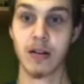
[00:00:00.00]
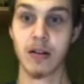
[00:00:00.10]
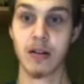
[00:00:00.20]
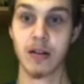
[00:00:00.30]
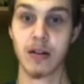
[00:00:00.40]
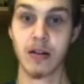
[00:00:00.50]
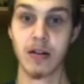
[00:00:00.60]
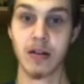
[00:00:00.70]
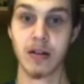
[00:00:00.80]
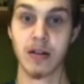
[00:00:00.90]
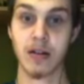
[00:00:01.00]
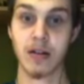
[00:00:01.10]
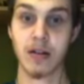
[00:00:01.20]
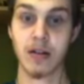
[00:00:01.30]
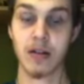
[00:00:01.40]

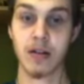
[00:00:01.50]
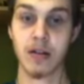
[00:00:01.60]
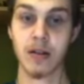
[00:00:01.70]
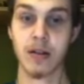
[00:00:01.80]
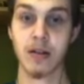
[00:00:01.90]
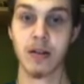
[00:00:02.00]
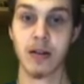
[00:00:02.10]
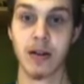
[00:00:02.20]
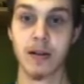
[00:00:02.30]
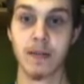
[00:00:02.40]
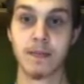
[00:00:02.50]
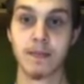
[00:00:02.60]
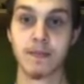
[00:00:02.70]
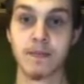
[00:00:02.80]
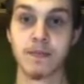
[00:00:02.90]

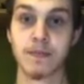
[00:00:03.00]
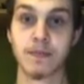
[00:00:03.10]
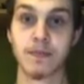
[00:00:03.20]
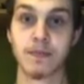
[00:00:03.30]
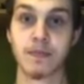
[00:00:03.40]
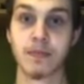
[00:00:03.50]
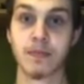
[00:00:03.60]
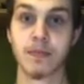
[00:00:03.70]
The person shown says nothing.